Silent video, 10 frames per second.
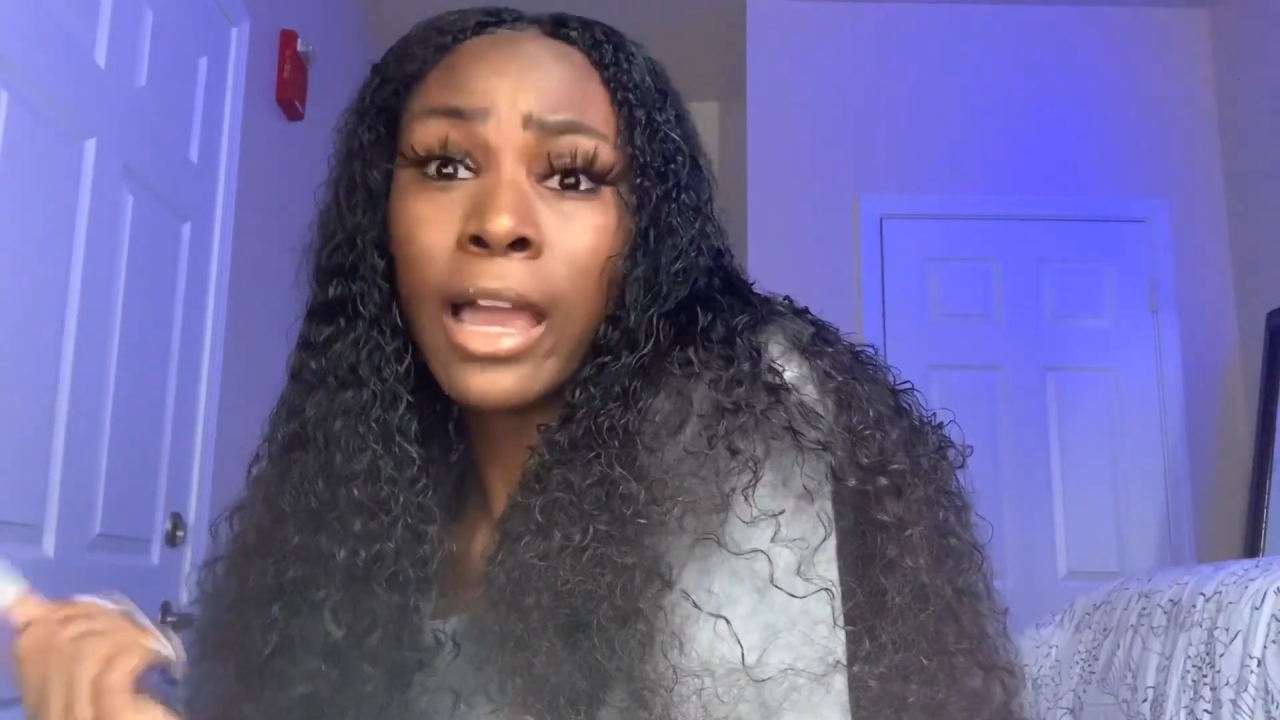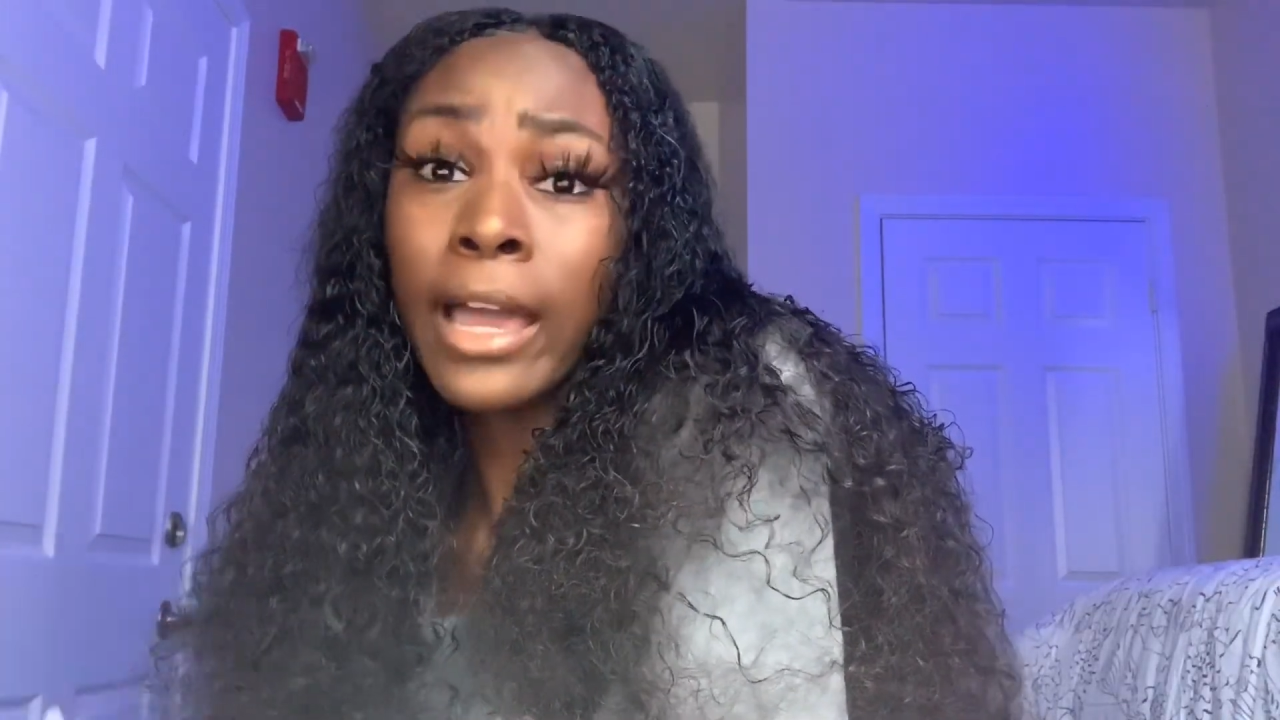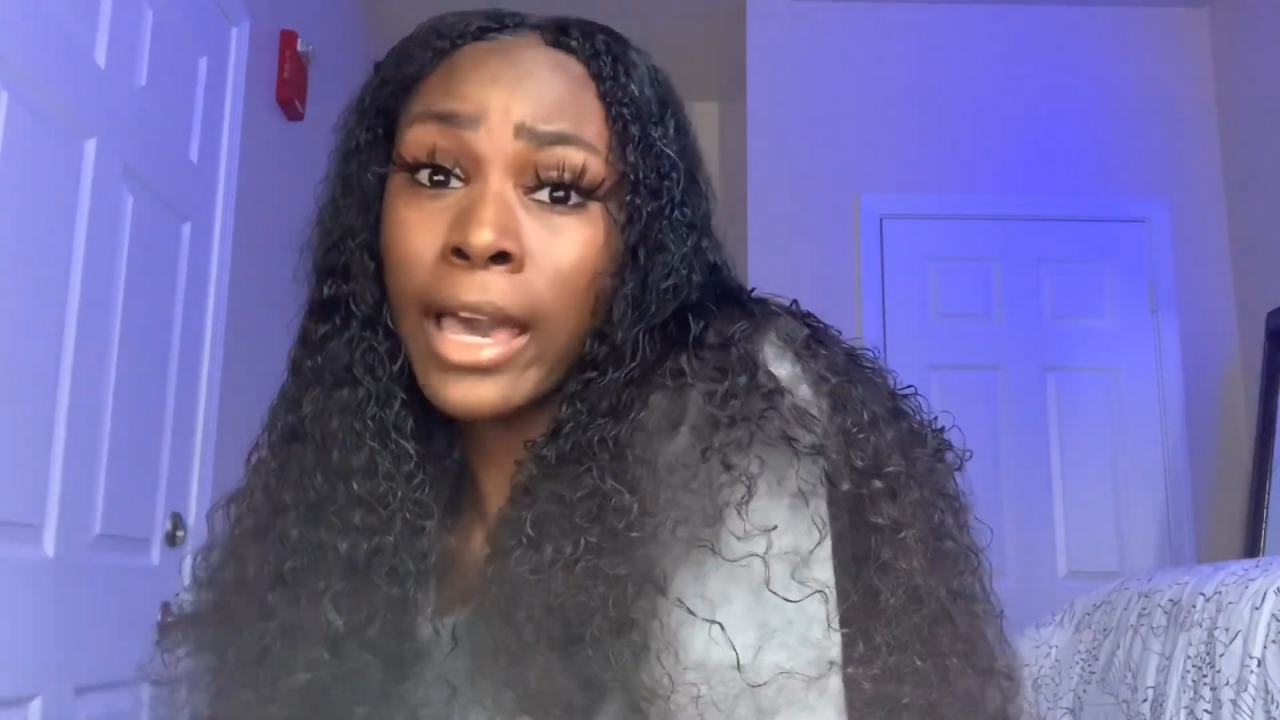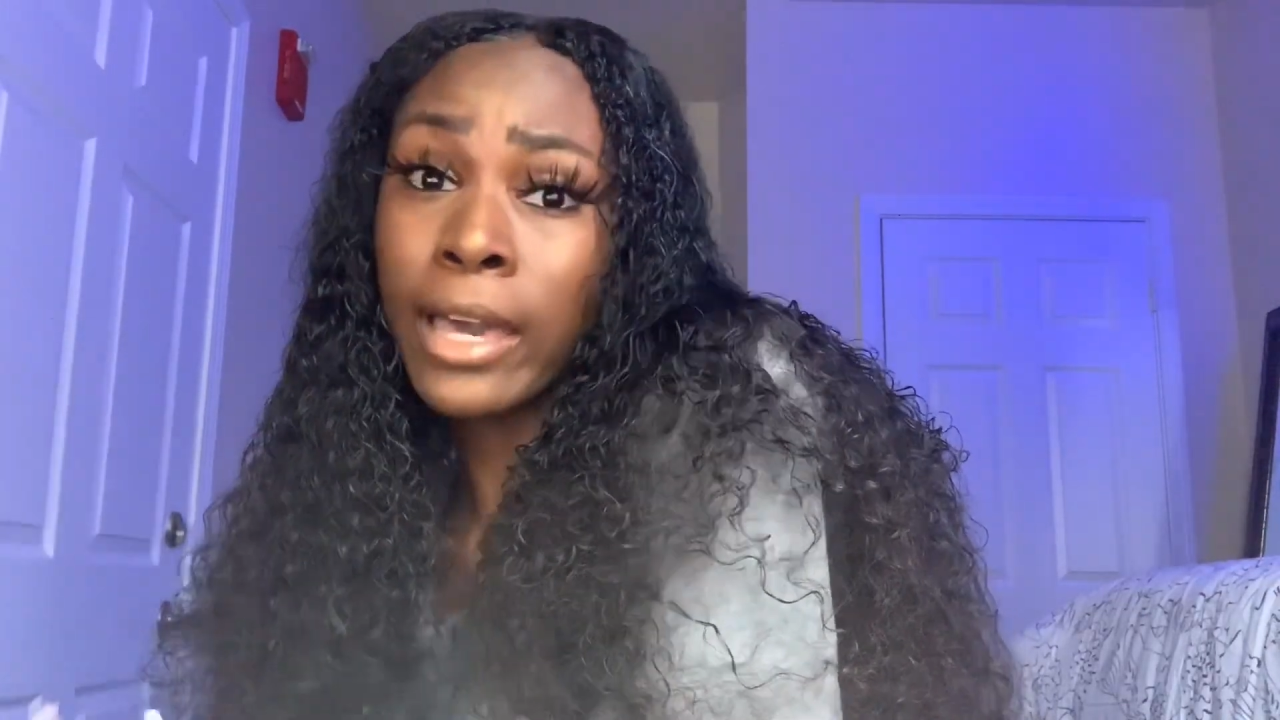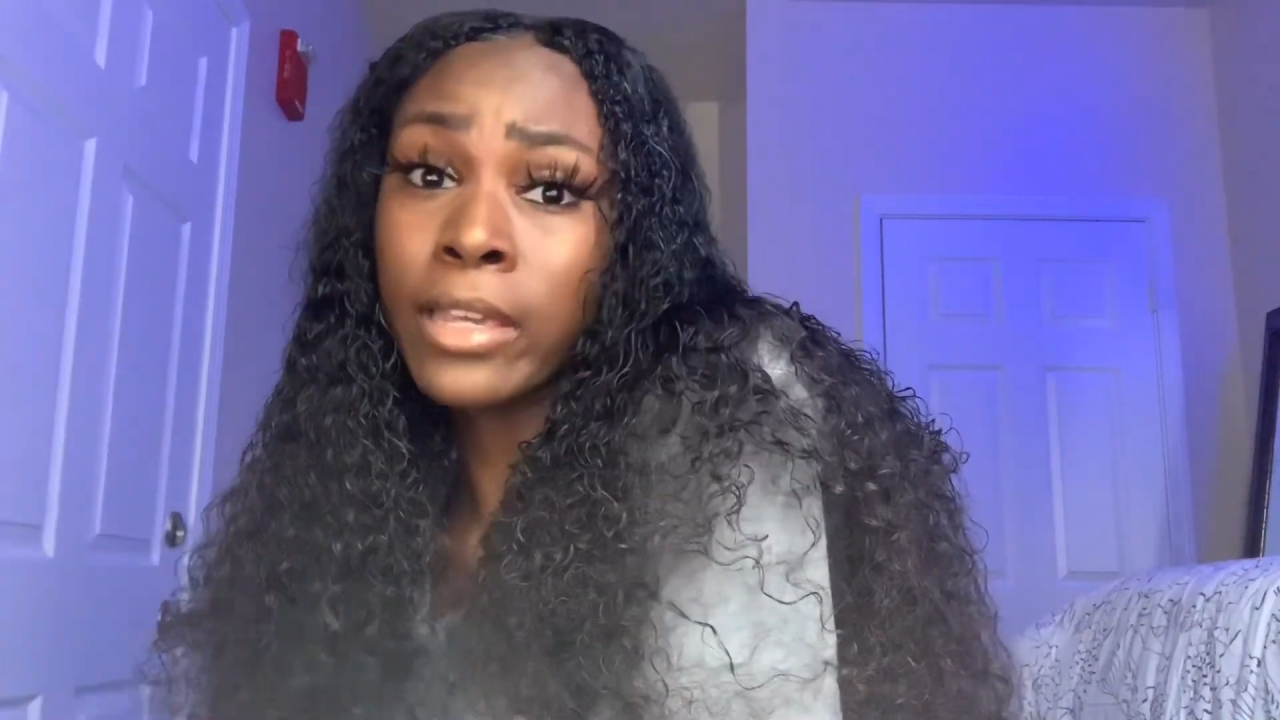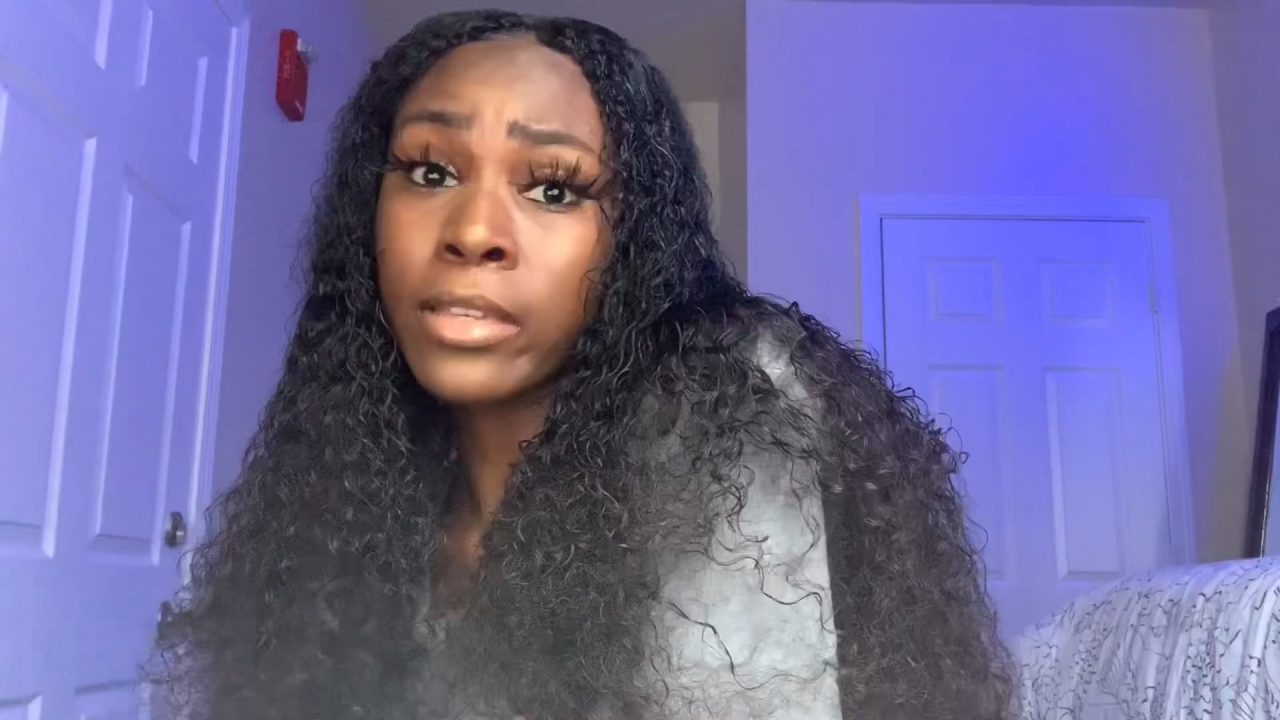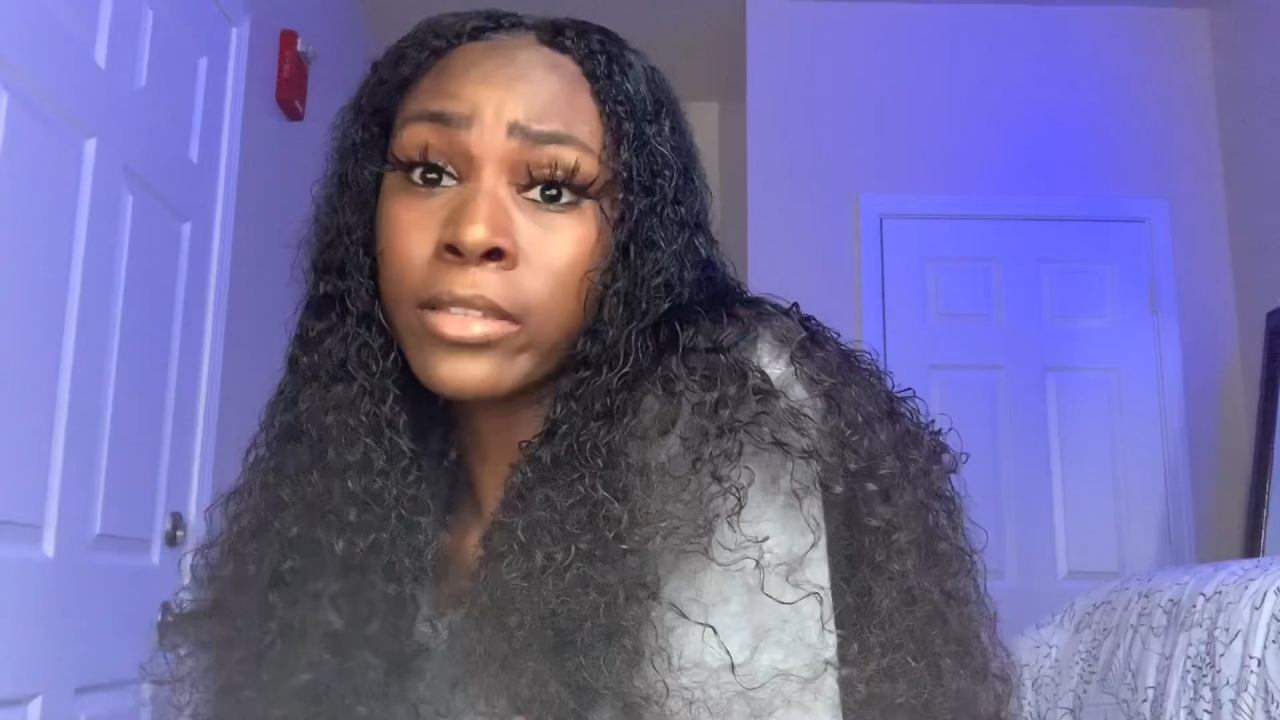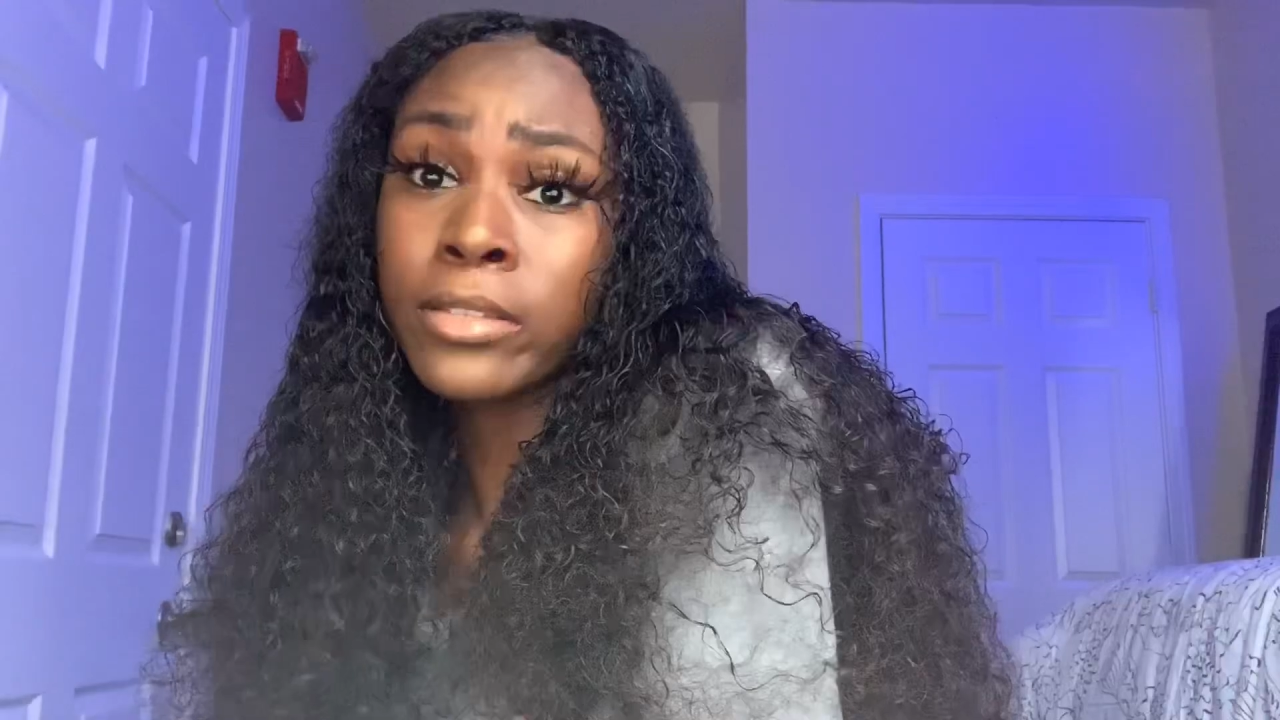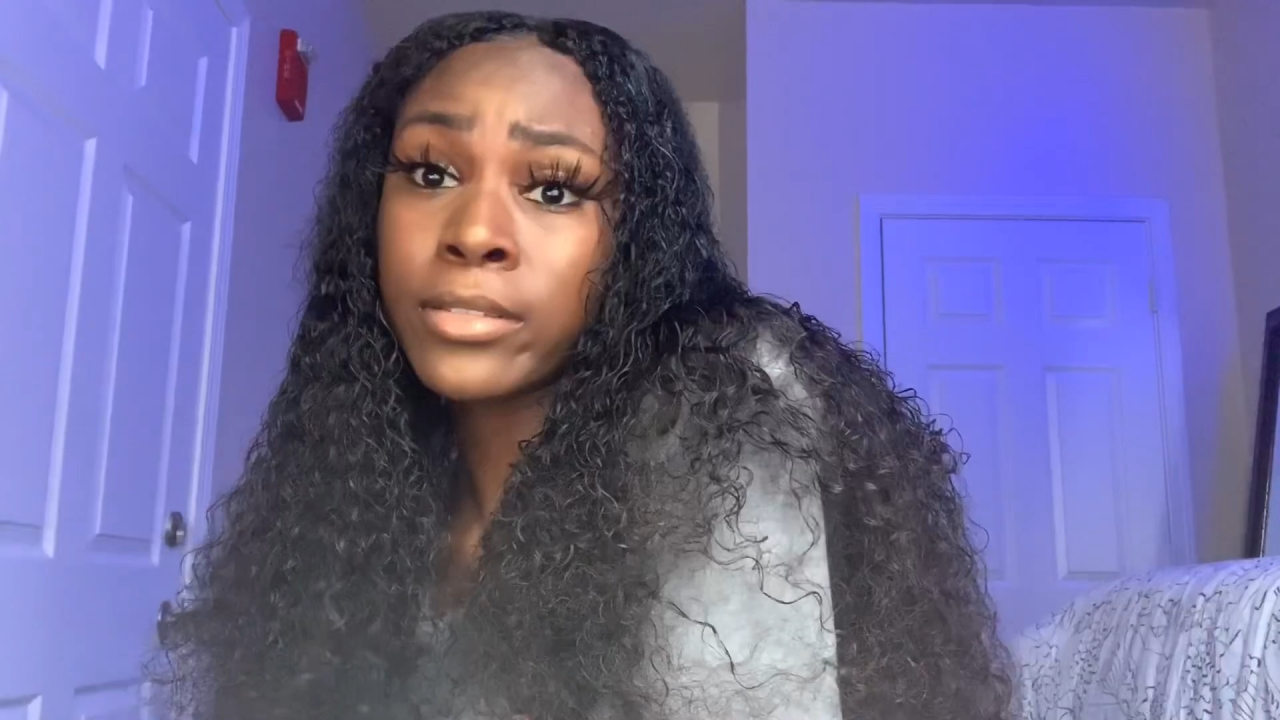I got it.